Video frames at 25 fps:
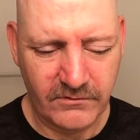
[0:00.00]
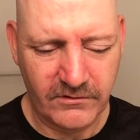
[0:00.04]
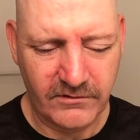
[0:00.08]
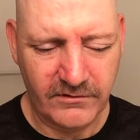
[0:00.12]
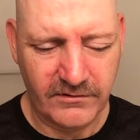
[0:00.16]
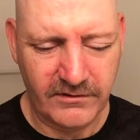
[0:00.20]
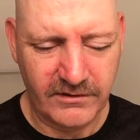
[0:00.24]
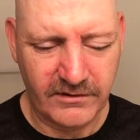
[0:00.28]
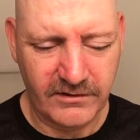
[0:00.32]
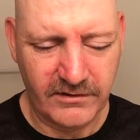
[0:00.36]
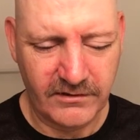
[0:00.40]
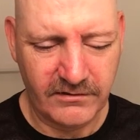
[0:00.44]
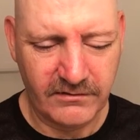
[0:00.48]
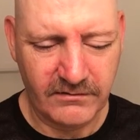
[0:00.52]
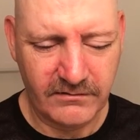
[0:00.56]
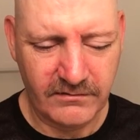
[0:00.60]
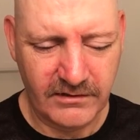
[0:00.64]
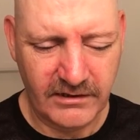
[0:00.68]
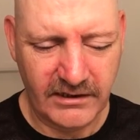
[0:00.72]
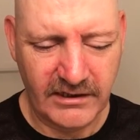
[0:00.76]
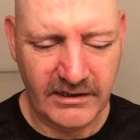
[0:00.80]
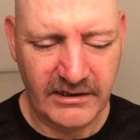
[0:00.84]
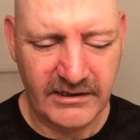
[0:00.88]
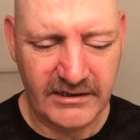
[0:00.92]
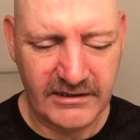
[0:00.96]
or the
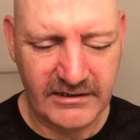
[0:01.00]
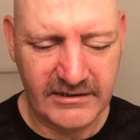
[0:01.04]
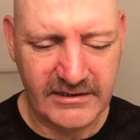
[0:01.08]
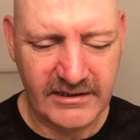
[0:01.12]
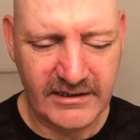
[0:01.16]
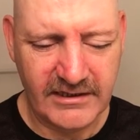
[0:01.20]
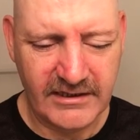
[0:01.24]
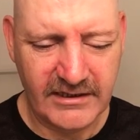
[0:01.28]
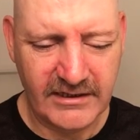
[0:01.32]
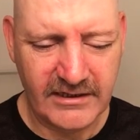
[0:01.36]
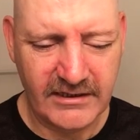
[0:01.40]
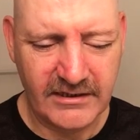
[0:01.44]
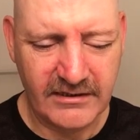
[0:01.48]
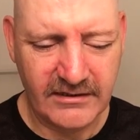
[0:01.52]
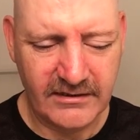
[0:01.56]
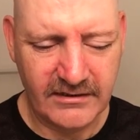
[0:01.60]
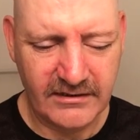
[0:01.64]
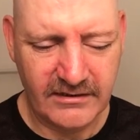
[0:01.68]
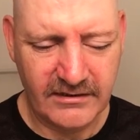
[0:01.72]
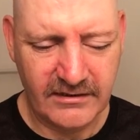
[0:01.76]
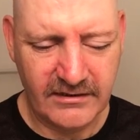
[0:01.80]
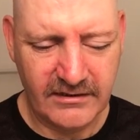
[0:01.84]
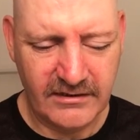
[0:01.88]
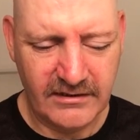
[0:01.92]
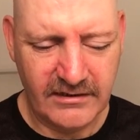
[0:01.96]
EDT
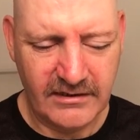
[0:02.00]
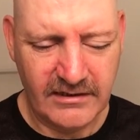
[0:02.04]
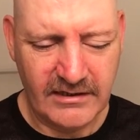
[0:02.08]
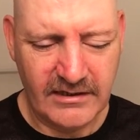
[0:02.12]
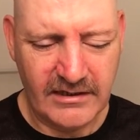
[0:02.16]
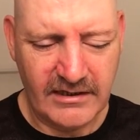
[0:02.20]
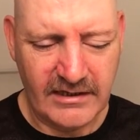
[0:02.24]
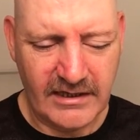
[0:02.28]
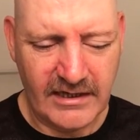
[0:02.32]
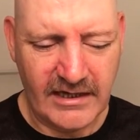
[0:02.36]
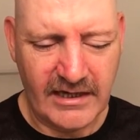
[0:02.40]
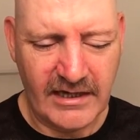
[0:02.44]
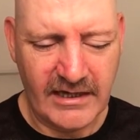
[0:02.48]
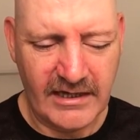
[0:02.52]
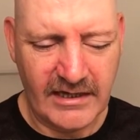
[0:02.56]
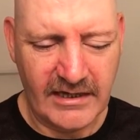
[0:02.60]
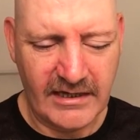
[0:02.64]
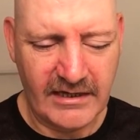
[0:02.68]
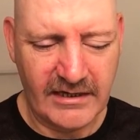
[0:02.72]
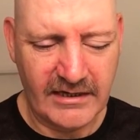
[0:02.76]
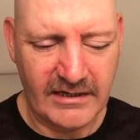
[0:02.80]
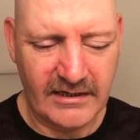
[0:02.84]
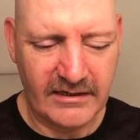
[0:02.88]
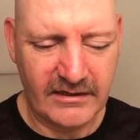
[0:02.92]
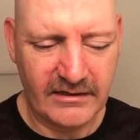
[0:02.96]

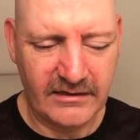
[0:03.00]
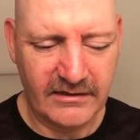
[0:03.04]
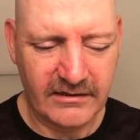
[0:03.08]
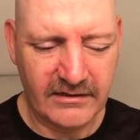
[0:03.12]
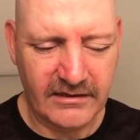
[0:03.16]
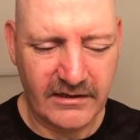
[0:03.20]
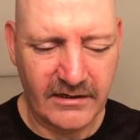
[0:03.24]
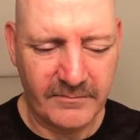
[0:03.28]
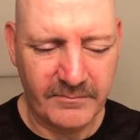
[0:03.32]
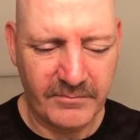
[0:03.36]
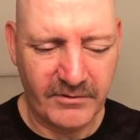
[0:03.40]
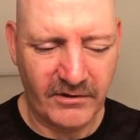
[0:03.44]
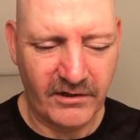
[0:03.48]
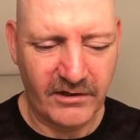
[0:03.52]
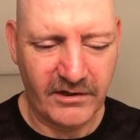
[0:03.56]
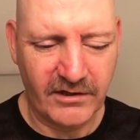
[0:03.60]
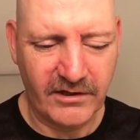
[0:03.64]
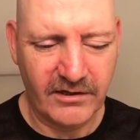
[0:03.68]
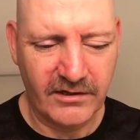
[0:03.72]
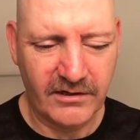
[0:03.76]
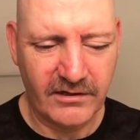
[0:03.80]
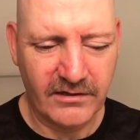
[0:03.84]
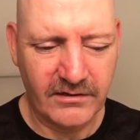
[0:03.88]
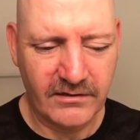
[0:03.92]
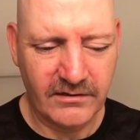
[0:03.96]
and a couple
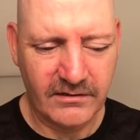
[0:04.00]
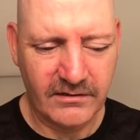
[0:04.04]
of